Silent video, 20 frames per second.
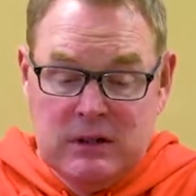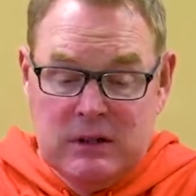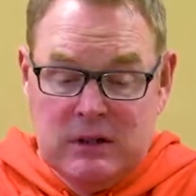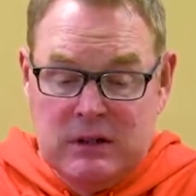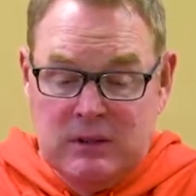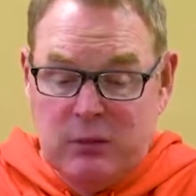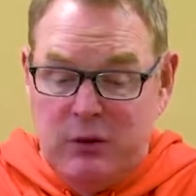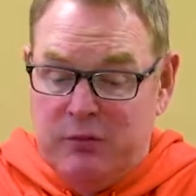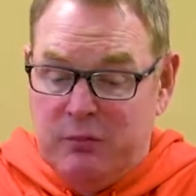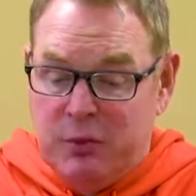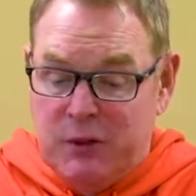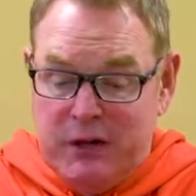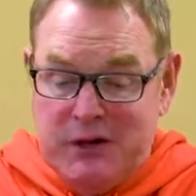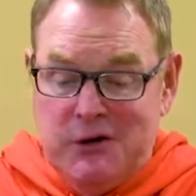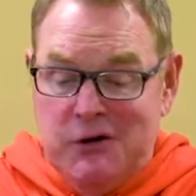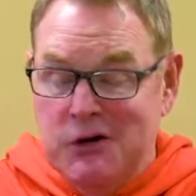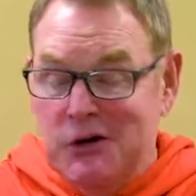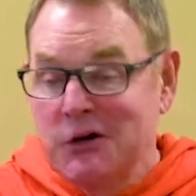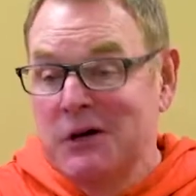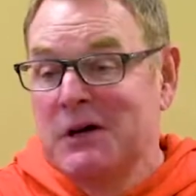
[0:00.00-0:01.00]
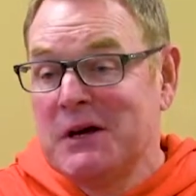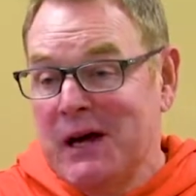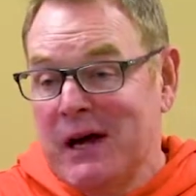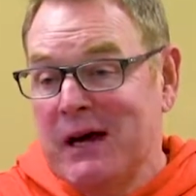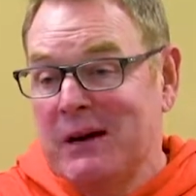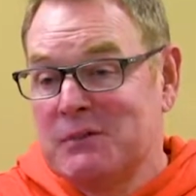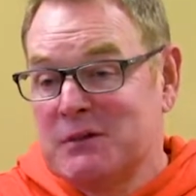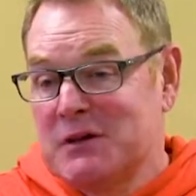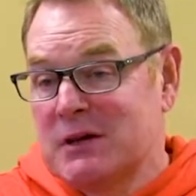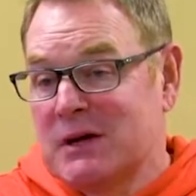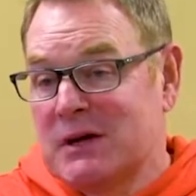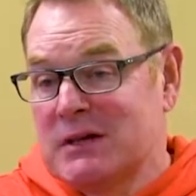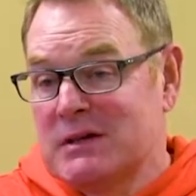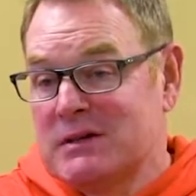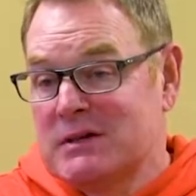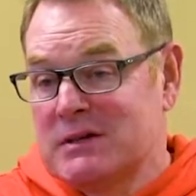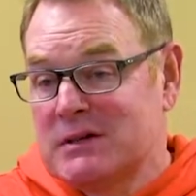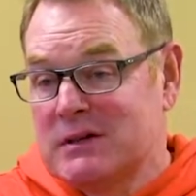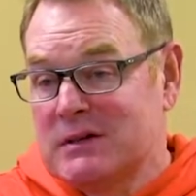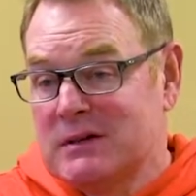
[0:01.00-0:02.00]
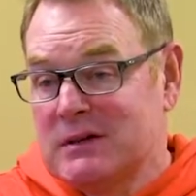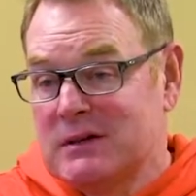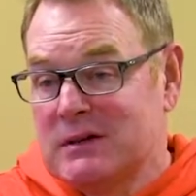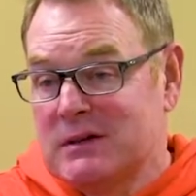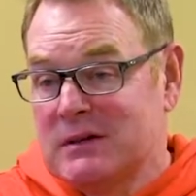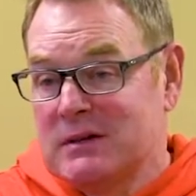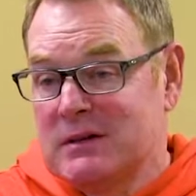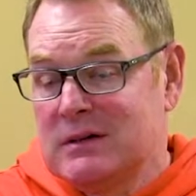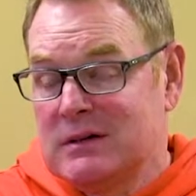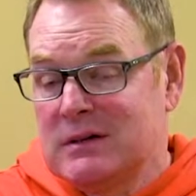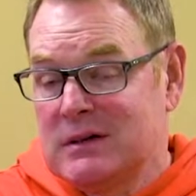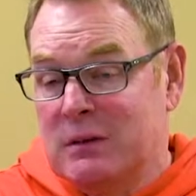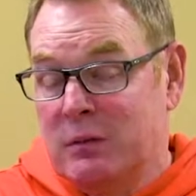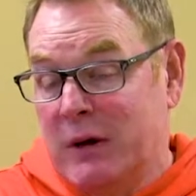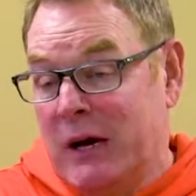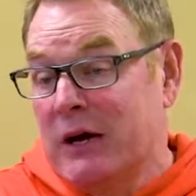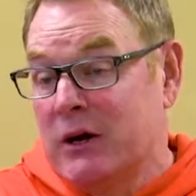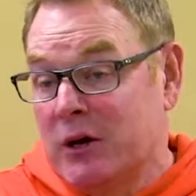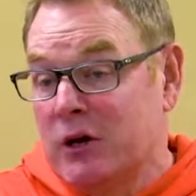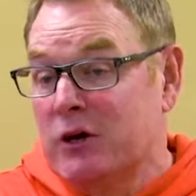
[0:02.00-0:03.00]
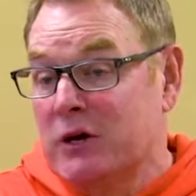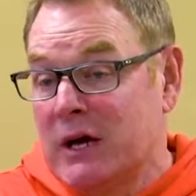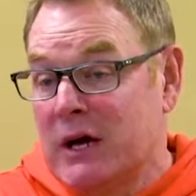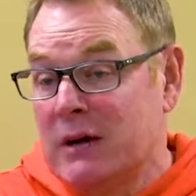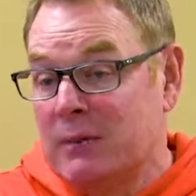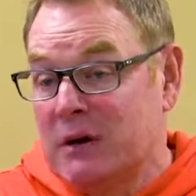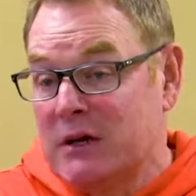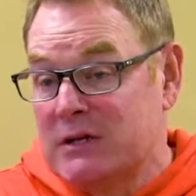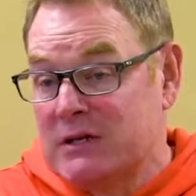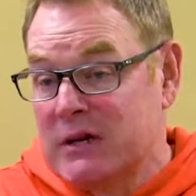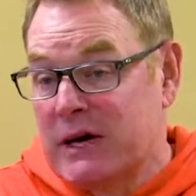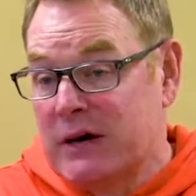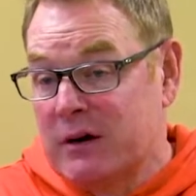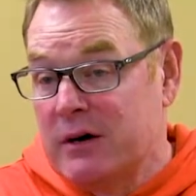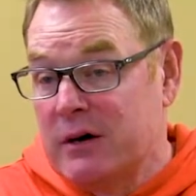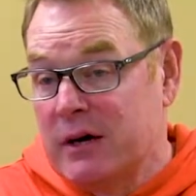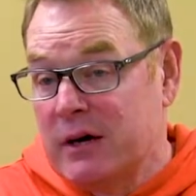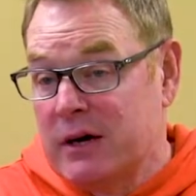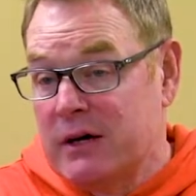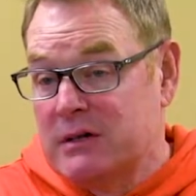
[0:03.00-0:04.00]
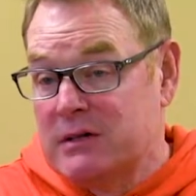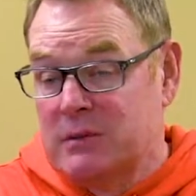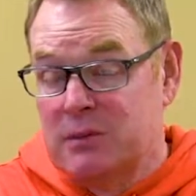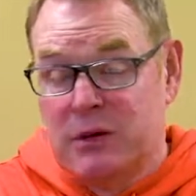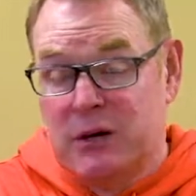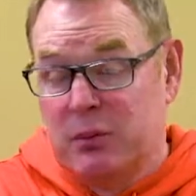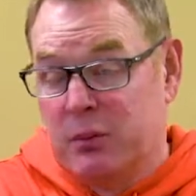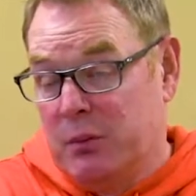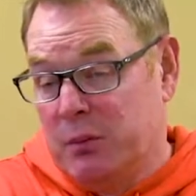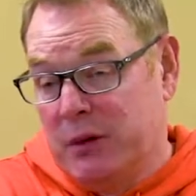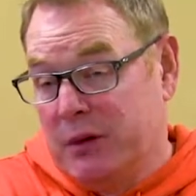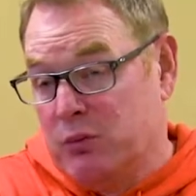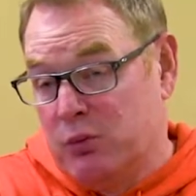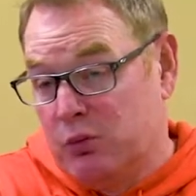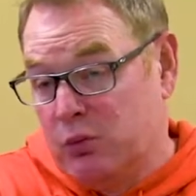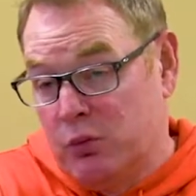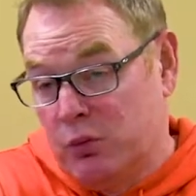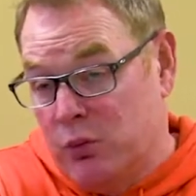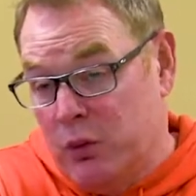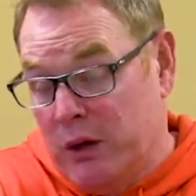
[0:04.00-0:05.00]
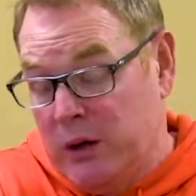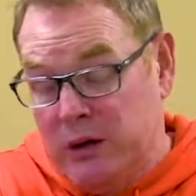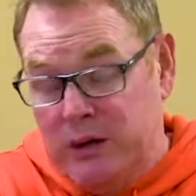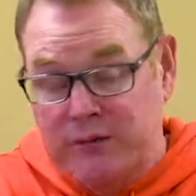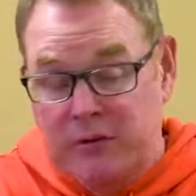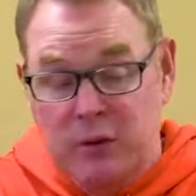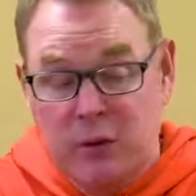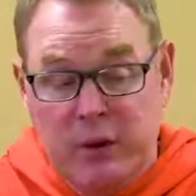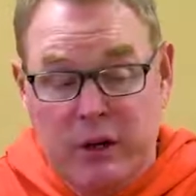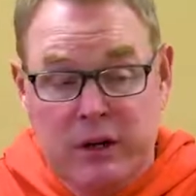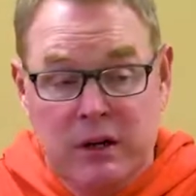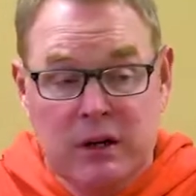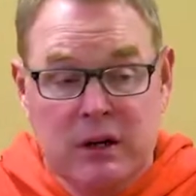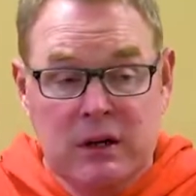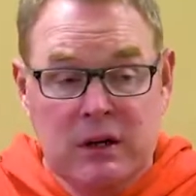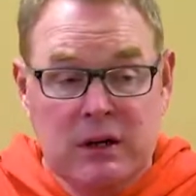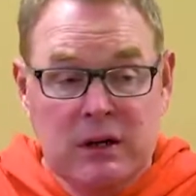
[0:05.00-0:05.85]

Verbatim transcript: Um, we've played good games against, uh, and we had a good game on Saturday against them here. We played well enough to win.